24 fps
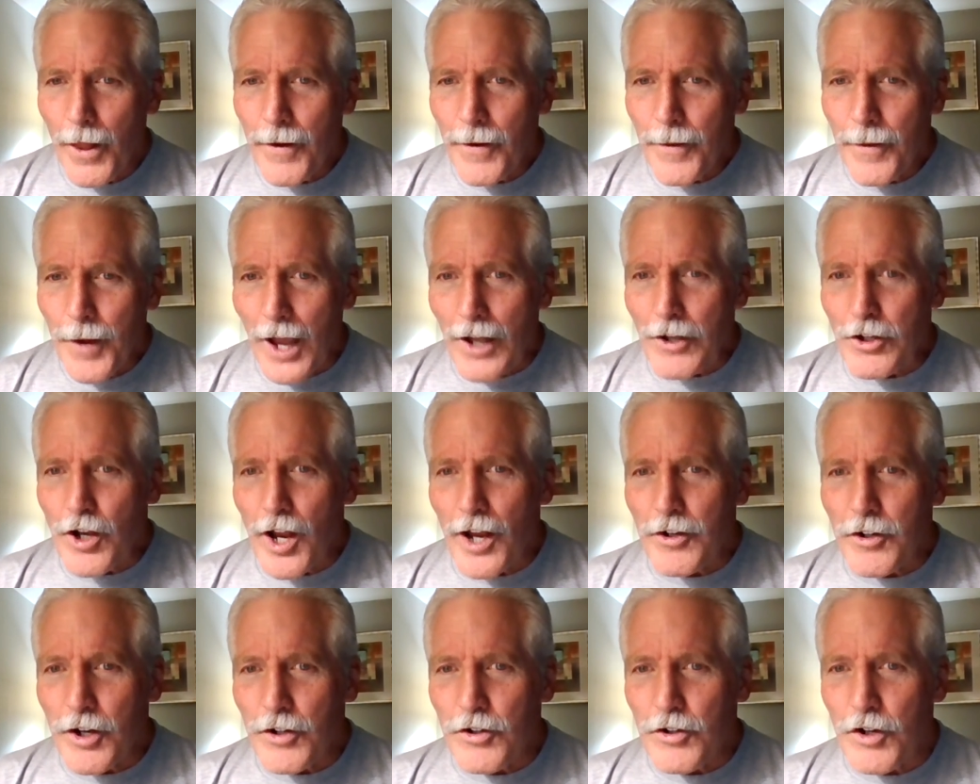And, and,
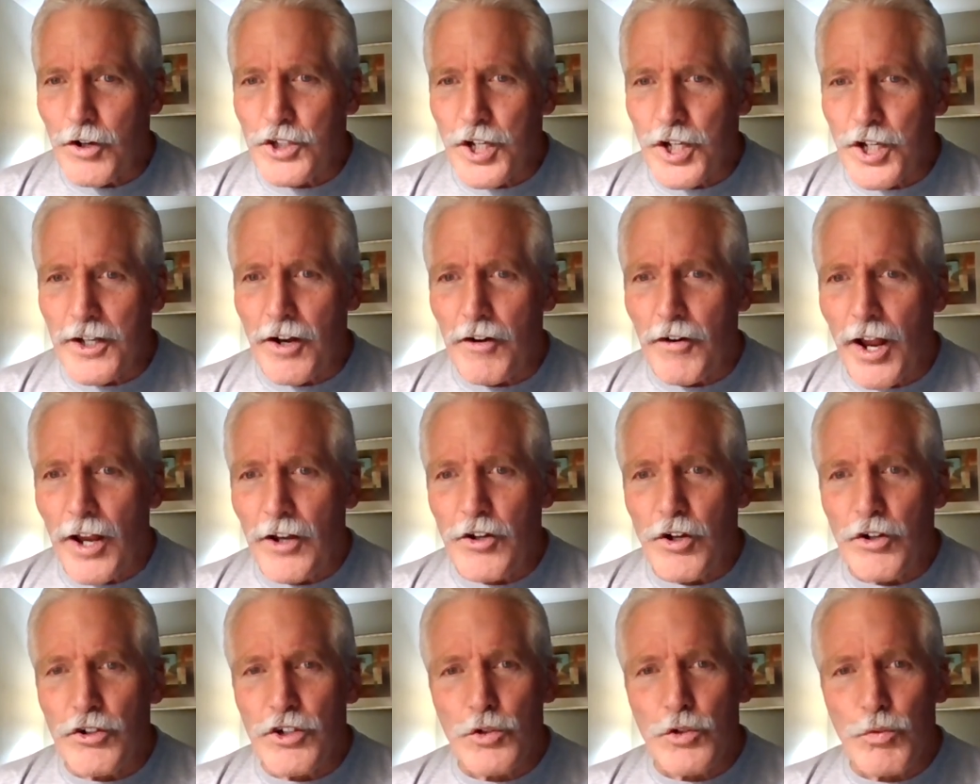you're sitting there and
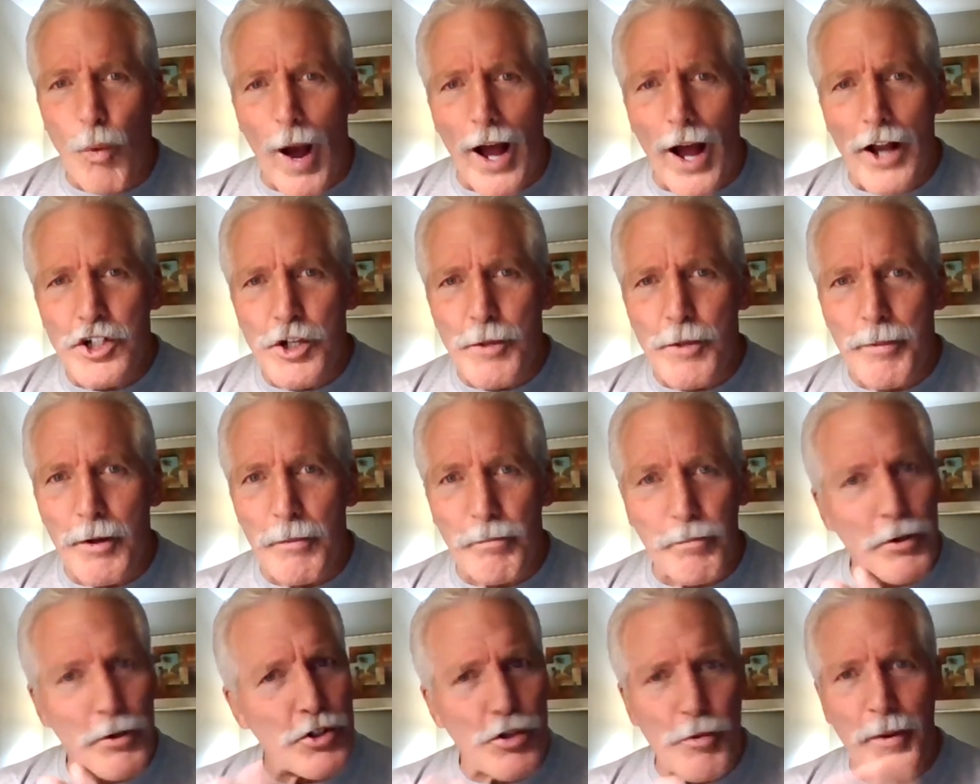you're just watching me,
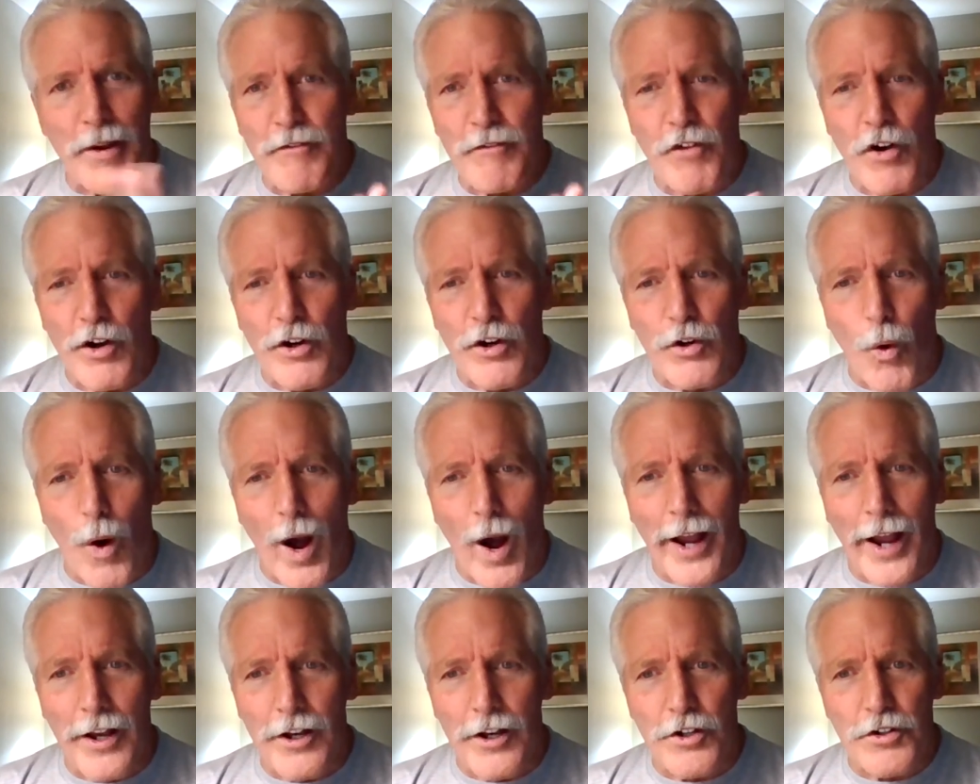but you're being very
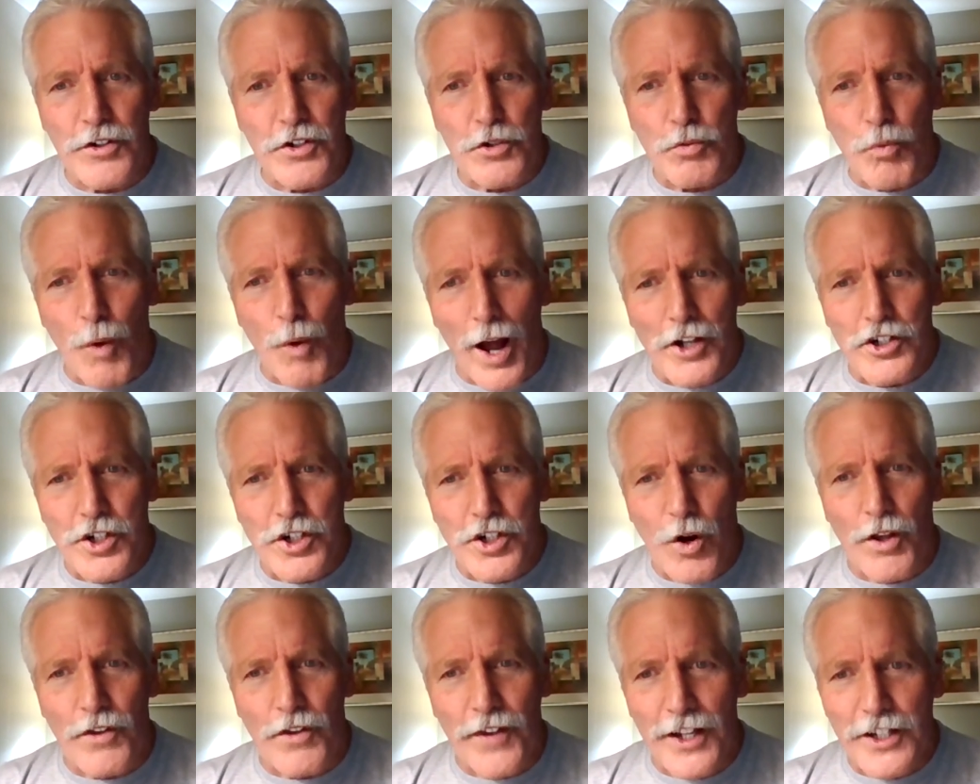quiet. And you're just
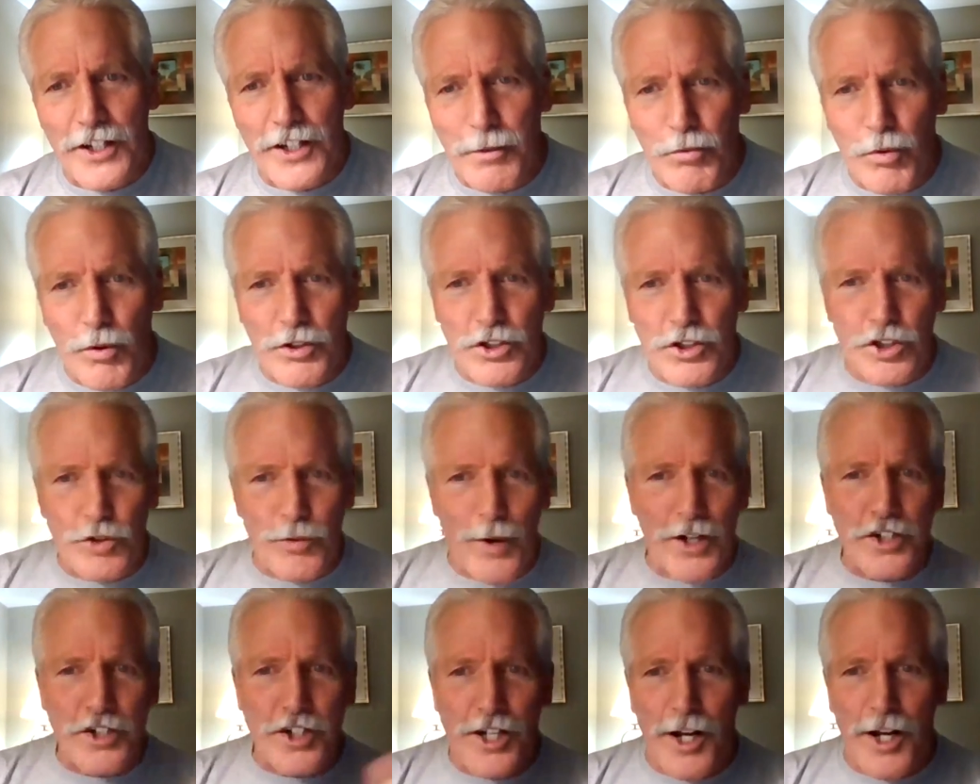watching all the things I'm doing,
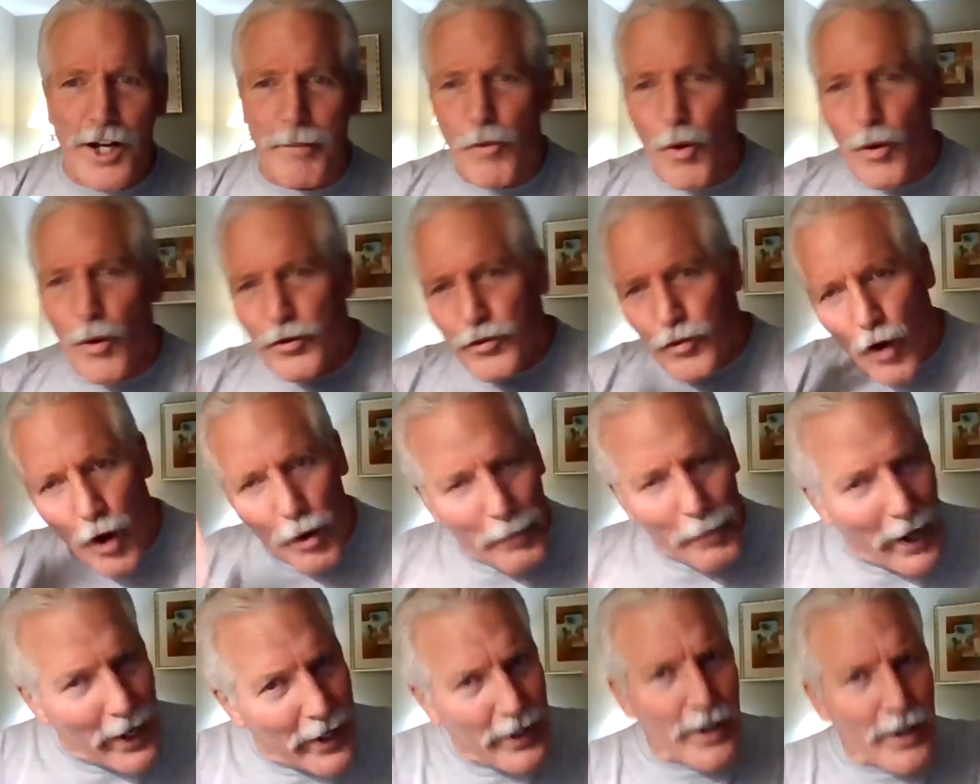stretching. I'm going through all
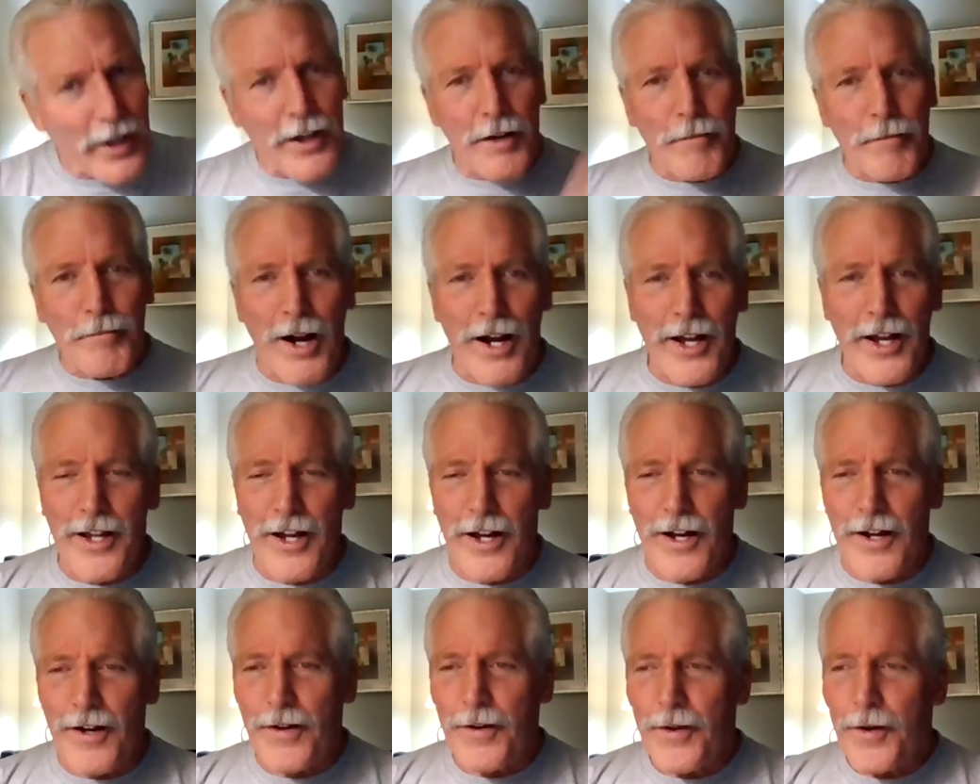my by
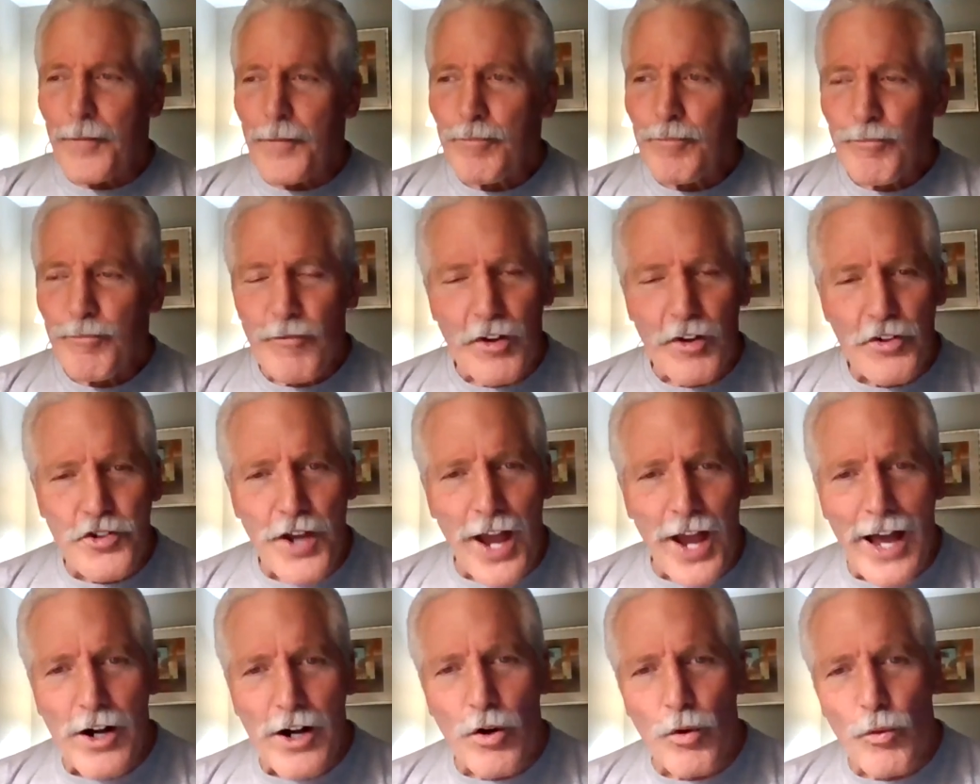uh,
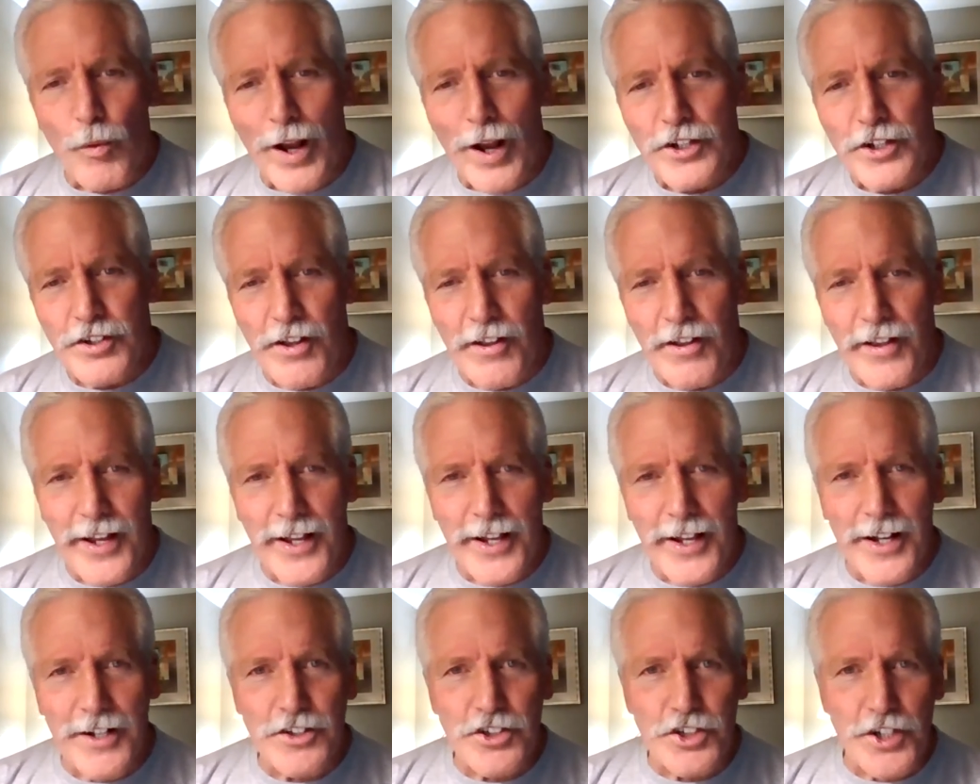shadow
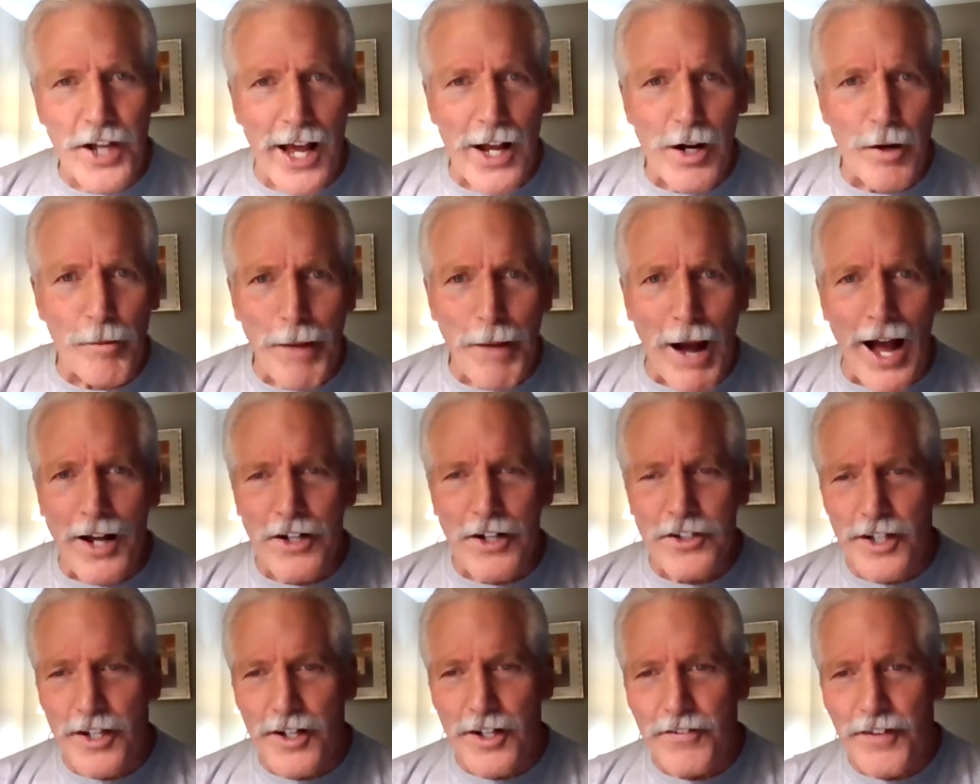wrestling and shadow
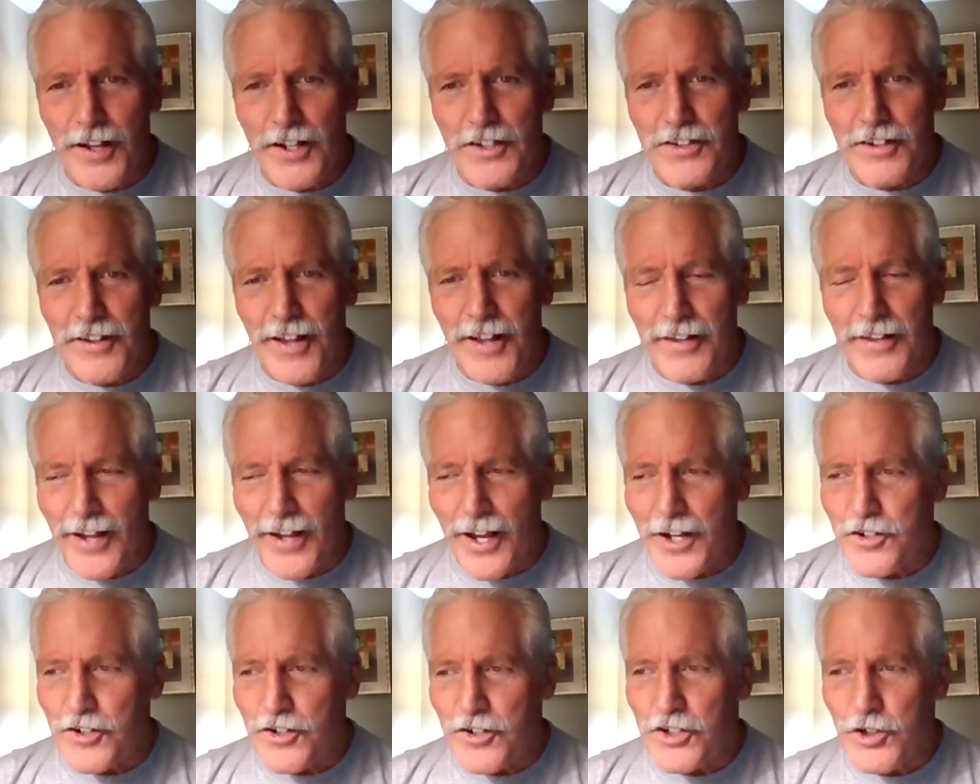boxing and right. things of that
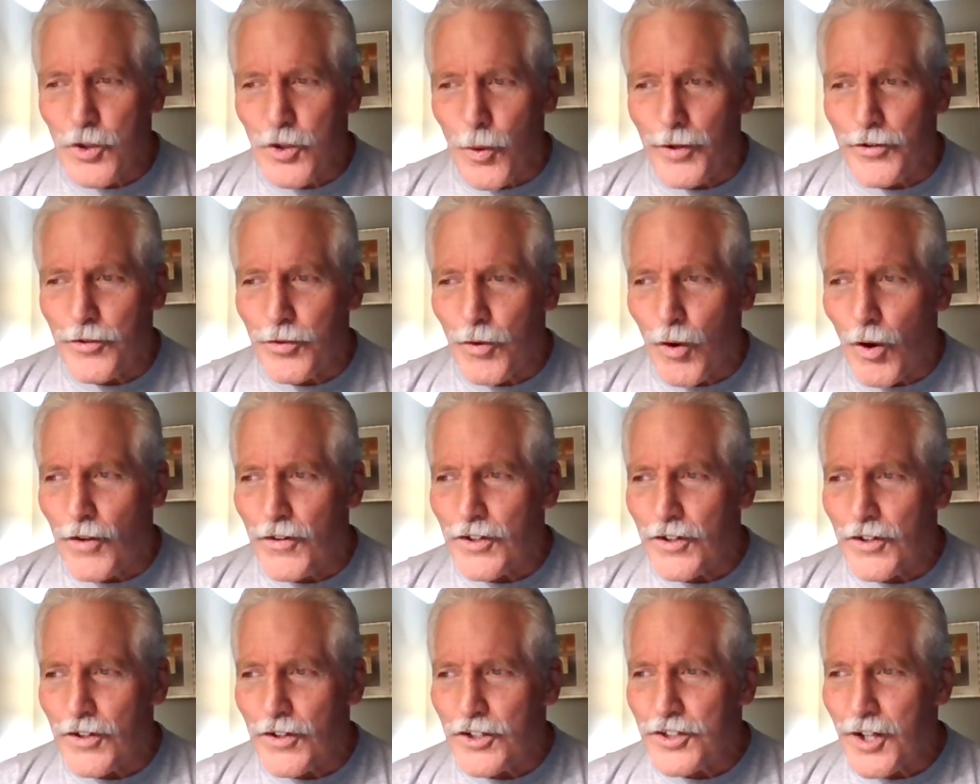nature, just going through
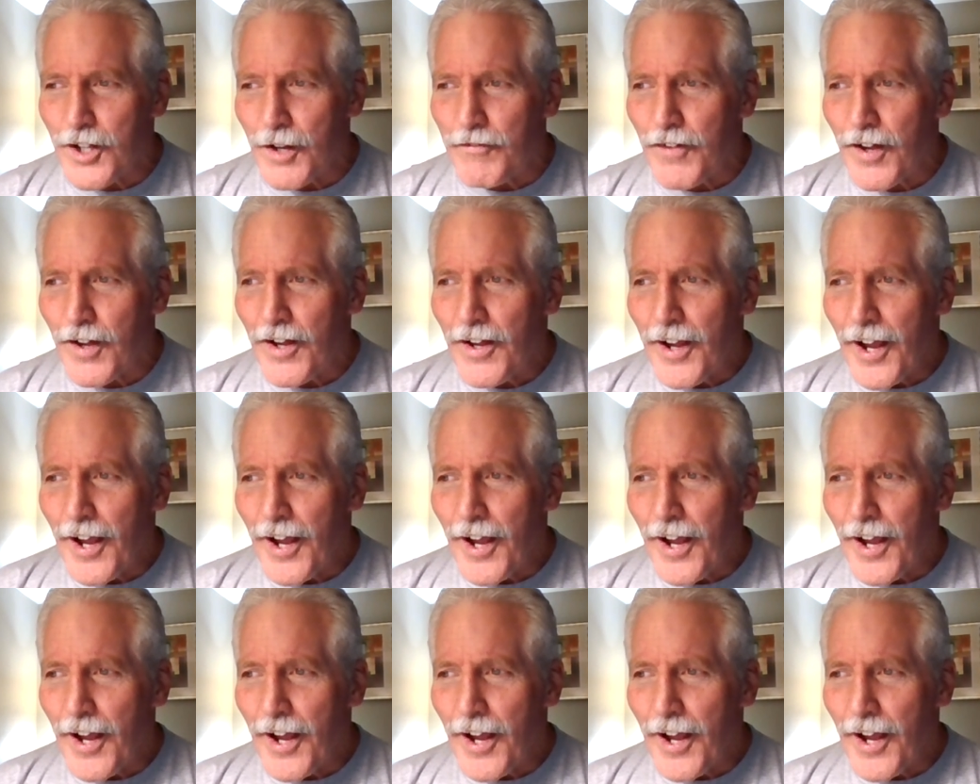all the stuff.